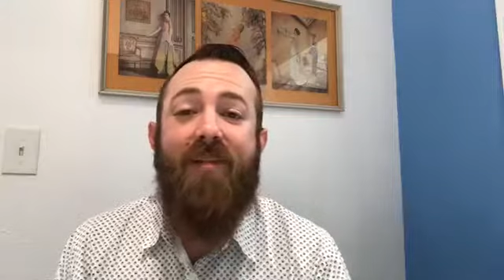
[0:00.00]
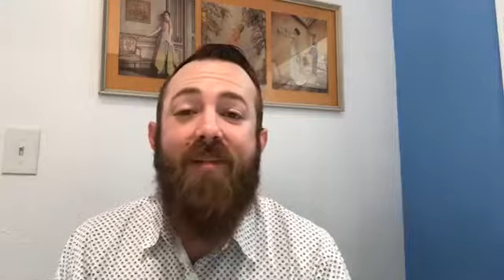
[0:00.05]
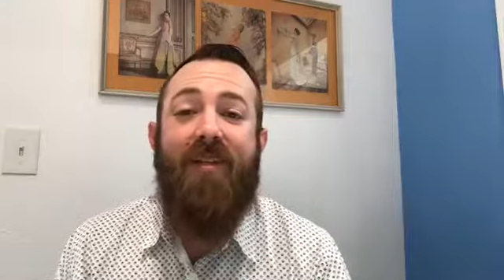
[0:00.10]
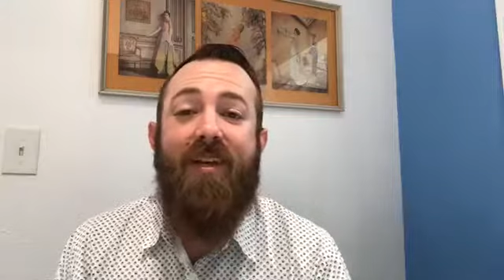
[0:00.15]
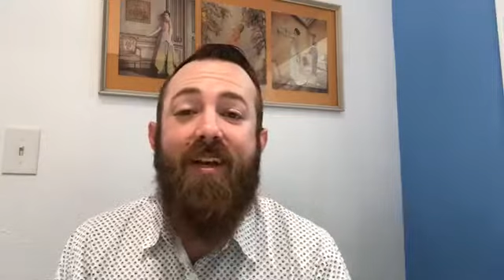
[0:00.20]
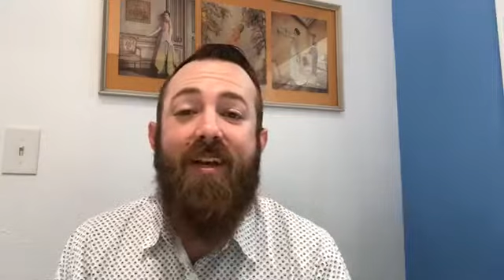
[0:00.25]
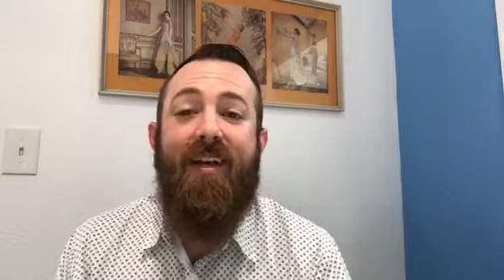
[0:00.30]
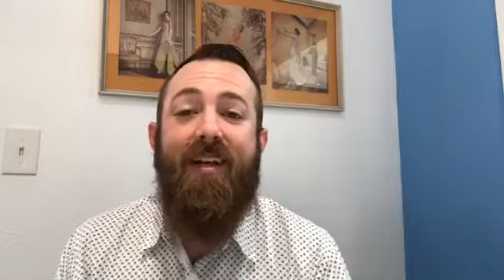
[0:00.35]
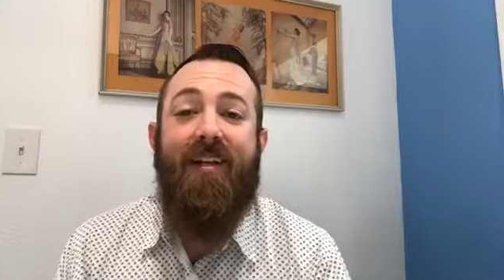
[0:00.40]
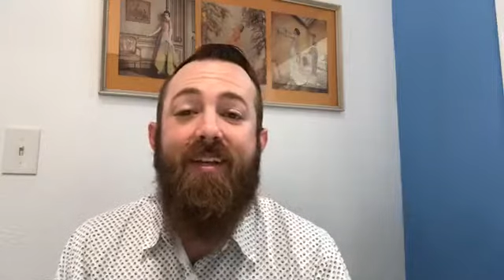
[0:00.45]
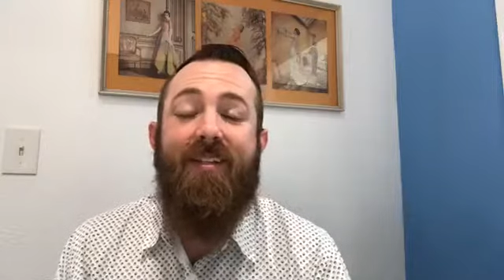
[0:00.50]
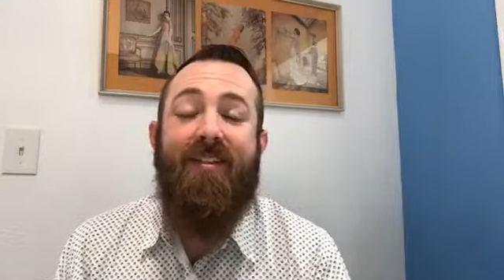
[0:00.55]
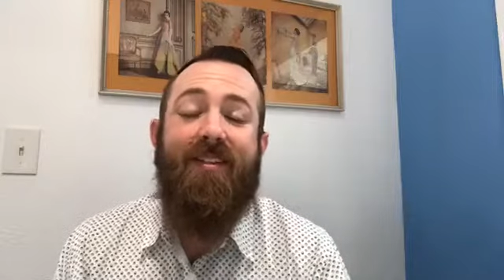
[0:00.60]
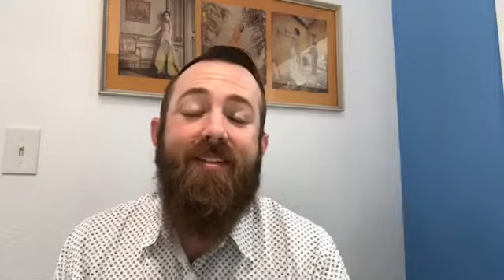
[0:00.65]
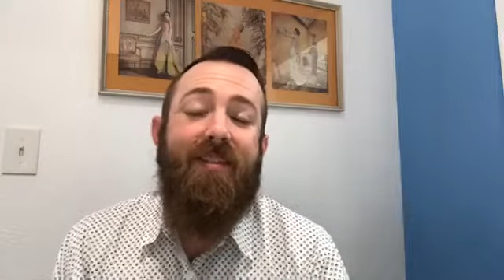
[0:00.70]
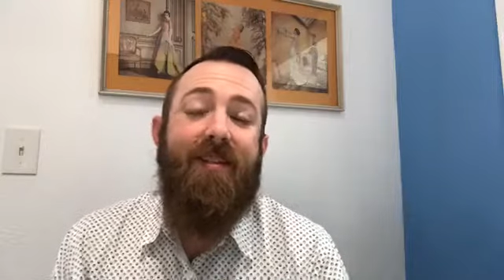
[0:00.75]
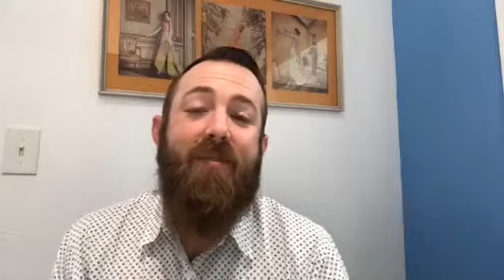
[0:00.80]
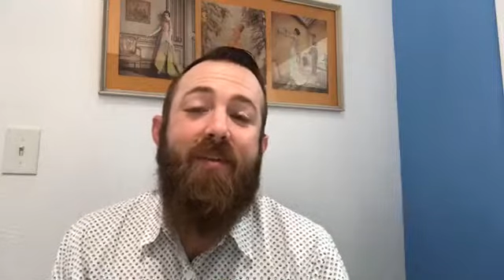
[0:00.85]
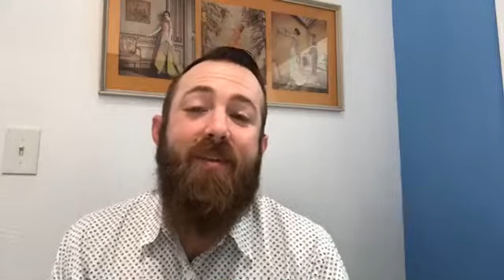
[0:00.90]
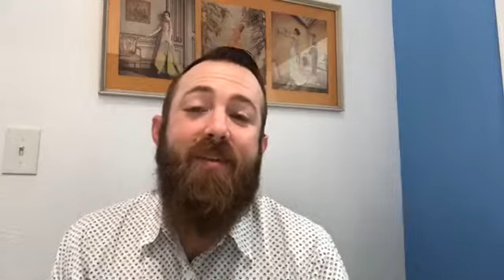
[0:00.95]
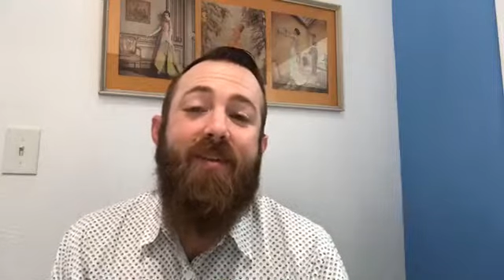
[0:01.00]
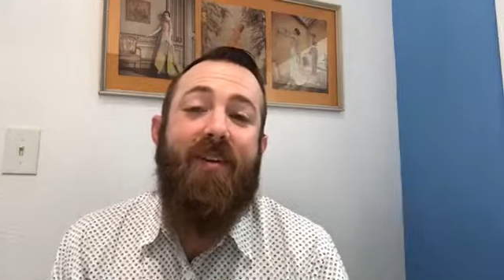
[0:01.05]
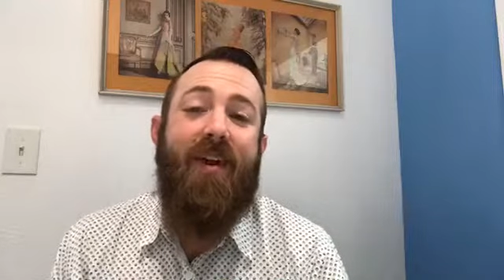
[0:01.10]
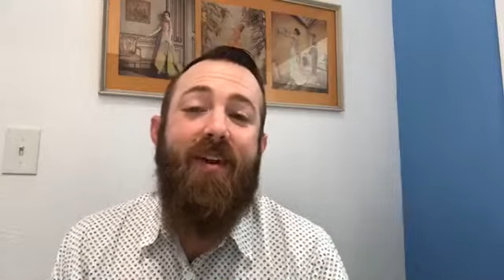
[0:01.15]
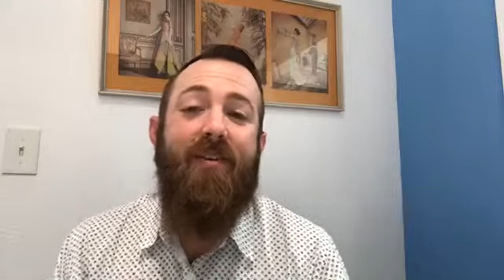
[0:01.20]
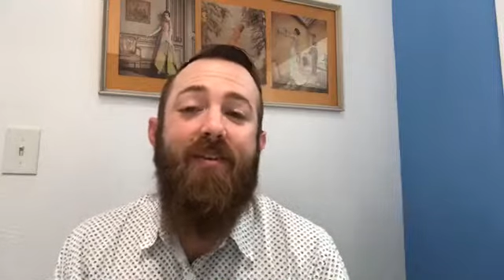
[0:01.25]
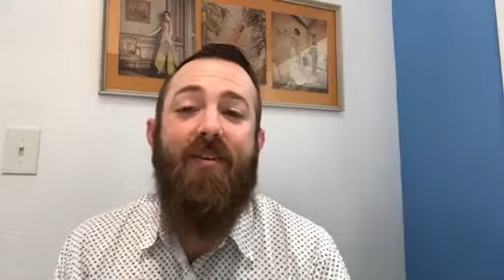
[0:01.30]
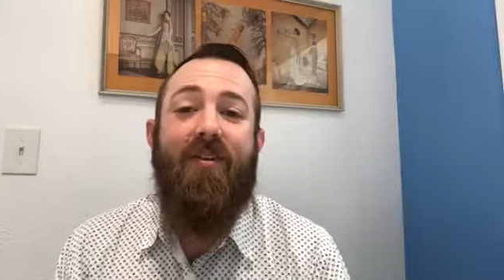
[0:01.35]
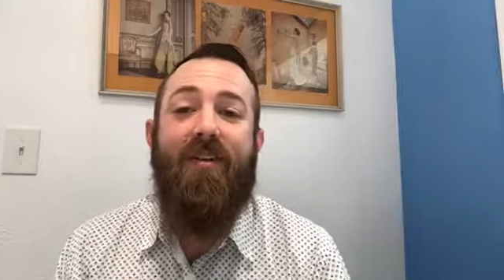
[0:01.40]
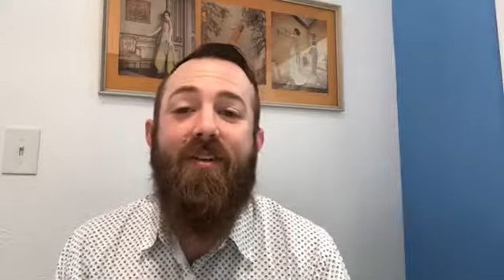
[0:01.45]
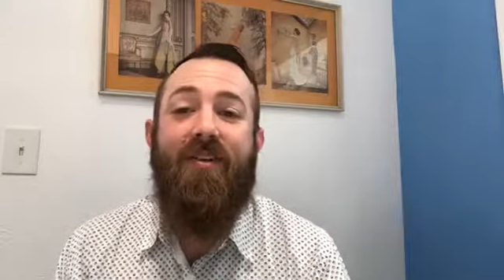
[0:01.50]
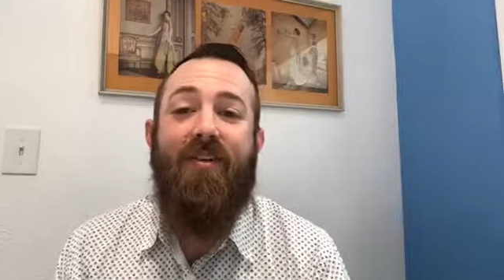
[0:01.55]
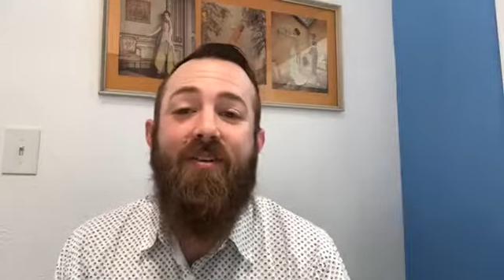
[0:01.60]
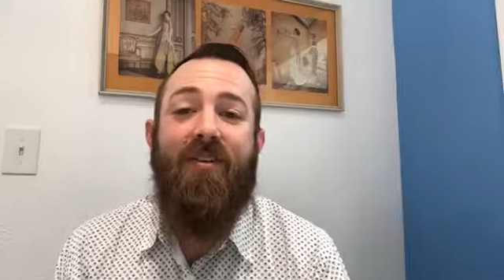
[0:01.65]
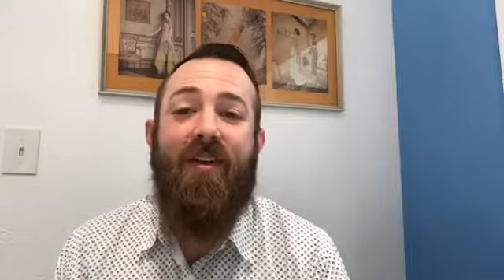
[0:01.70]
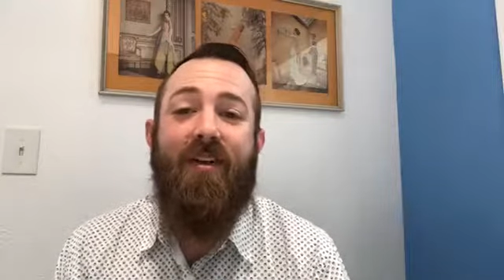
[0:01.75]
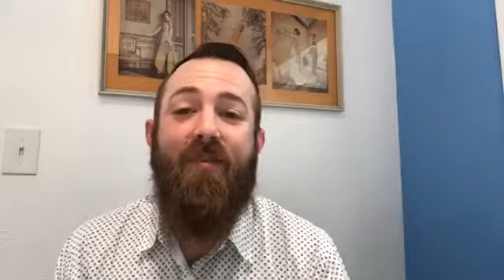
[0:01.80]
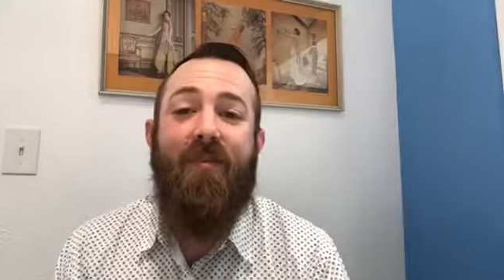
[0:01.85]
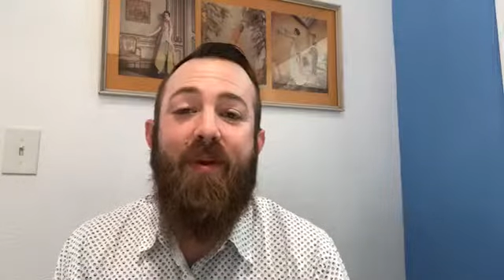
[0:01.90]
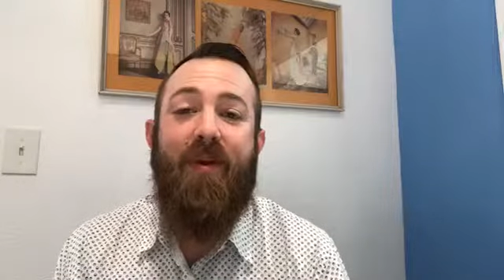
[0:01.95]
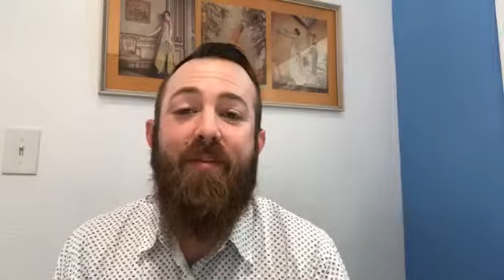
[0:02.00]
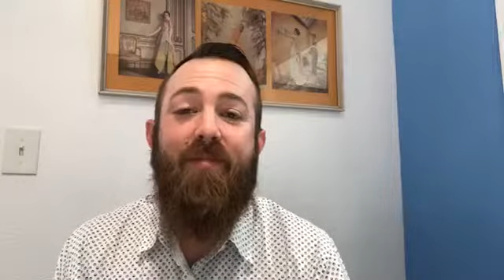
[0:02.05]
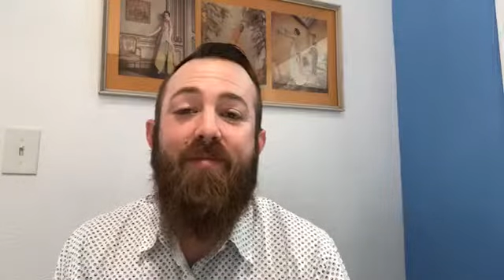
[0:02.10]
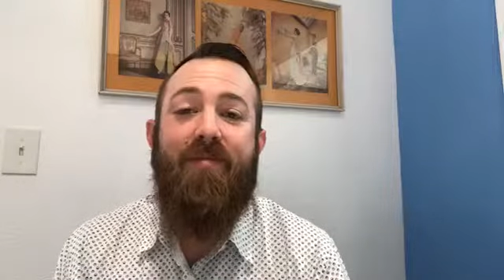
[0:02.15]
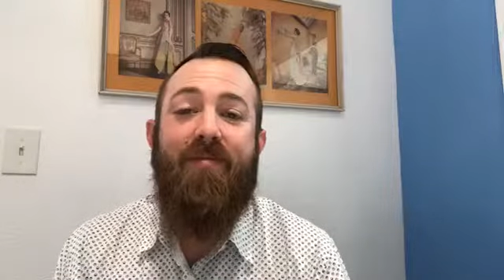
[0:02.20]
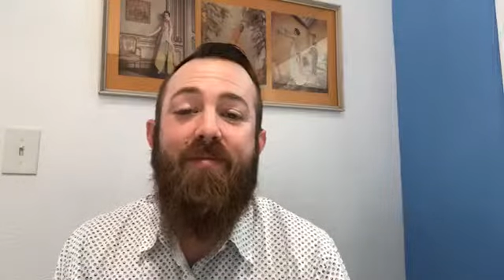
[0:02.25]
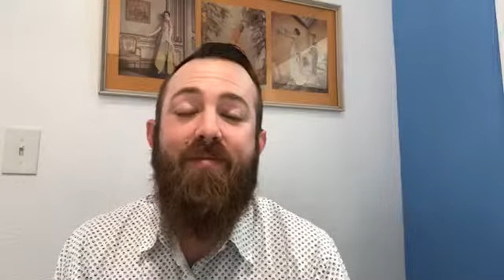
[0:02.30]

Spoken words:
today because, I mean, how long can you talk about